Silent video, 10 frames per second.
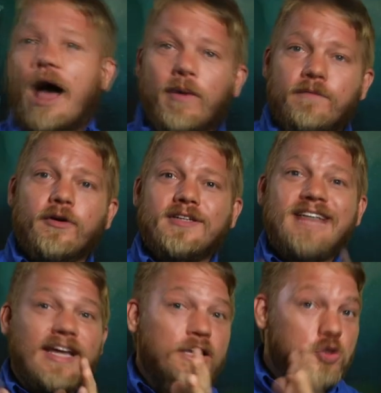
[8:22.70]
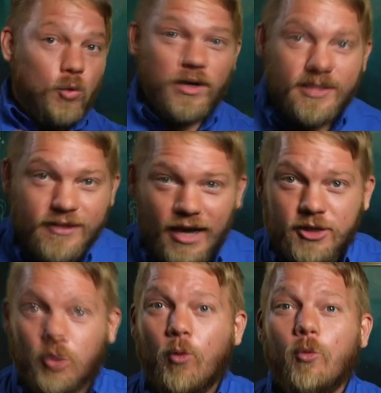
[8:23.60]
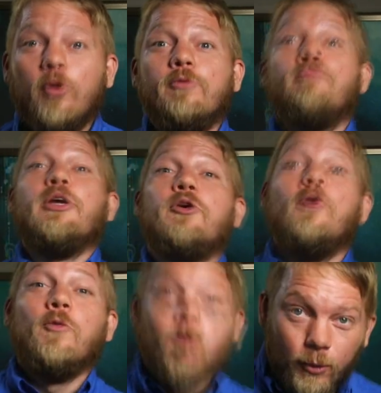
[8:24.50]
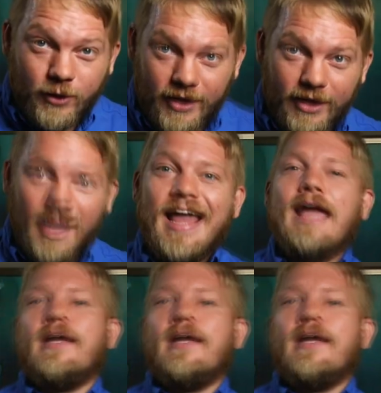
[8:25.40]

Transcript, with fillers: However, taking twenty tests would be grueling